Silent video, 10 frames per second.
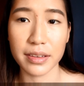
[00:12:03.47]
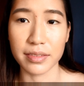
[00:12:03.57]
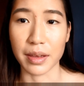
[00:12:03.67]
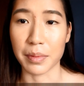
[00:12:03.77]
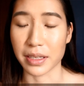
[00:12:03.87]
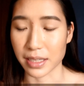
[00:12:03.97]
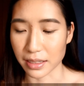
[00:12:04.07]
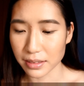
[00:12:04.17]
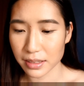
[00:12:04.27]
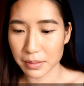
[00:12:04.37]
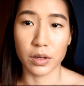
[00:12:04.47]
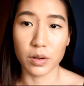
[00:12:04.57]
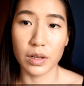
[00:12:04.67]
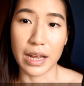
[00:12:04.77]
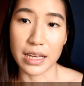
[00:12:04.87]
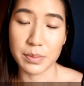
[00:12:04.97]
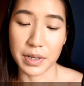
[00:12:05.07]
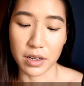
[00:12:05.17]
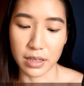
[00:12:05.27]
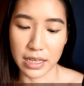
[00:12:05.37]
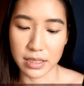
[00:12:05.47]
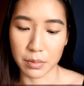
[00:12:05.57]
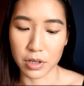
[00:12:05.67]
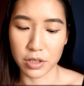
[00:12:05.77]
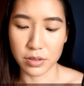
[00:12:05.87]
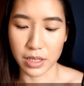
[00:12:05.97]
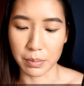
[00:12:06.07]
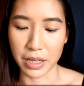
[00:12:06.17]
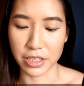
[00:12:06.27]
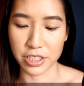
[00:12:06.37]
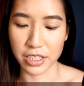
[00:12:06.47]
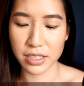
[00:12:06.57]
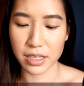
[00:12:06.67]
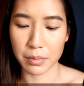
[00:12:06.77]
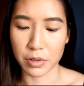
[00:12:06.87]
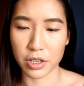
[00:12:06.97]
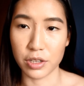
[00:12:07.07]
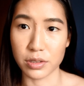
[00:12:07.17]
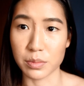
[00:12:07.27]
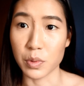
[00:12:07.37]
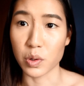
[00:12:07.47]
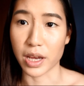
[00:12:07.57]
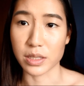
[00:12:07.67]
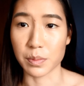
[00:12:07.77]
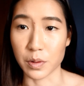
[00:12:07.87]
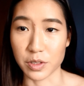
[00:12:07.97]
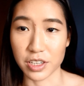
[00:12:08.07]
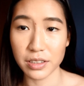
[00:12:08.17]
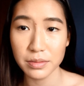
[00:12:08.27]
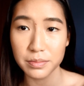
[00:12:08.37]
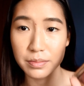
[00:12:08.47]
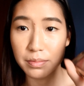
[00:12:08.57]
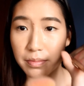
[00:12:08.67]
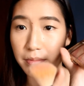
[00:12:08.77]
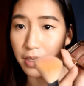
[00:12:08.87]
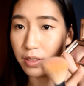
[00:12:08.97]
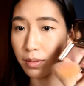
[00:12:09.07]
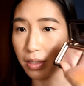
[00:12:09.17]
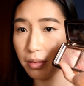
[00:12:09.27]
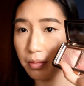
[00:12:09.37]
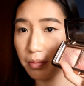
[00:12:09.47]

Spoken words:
Does that make sense? So last but not least, I'm going to use their blushes. I'm going to use Mood Exposure, this one.